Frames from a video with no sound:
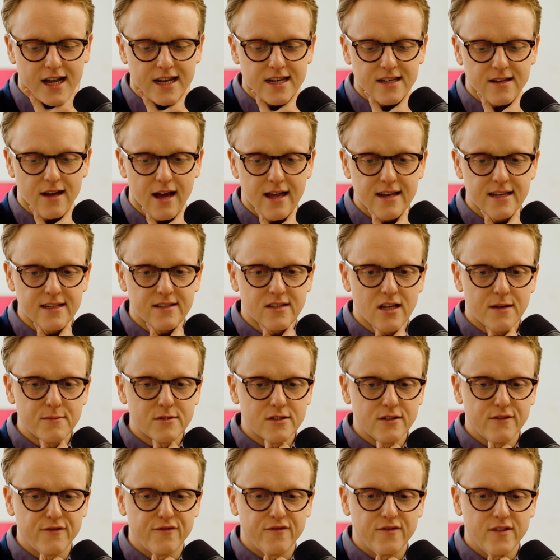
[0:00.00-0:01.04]
And in
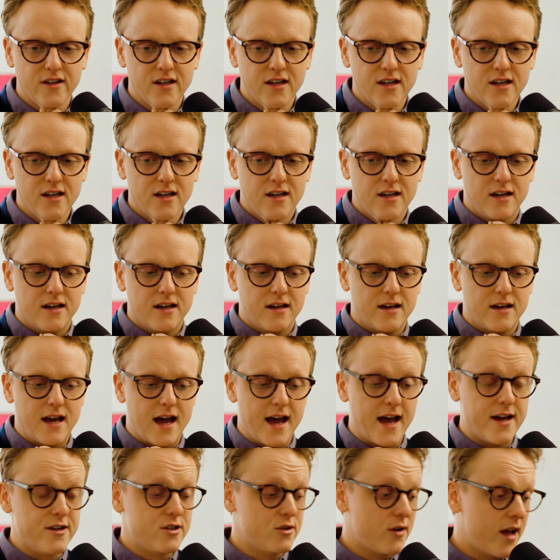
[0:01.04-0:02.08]
terms of
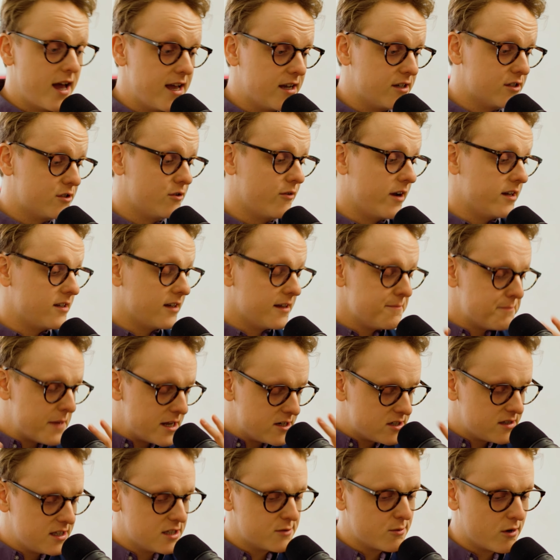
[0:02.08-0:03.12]
Andrew Hager's director, I
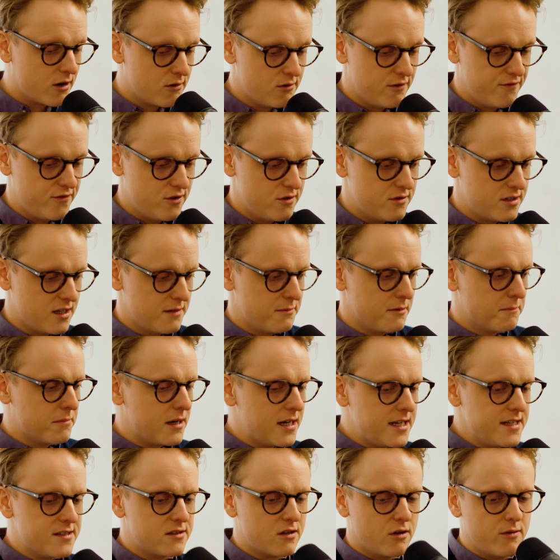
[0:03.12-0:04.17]
mentioned this when I reviewed it, but
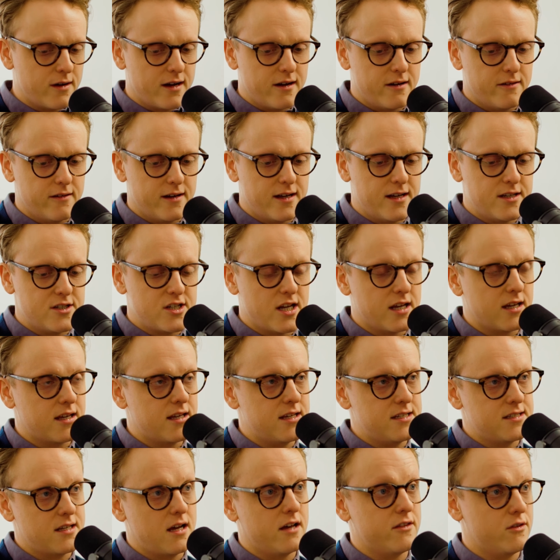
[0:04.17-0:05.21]
please go out and check
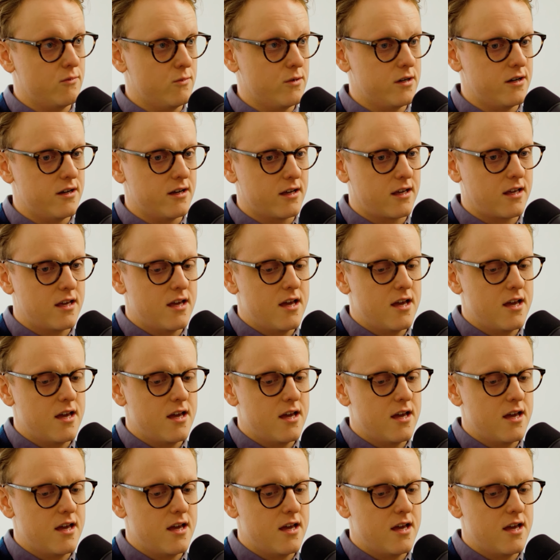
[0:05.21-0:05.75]
his other work.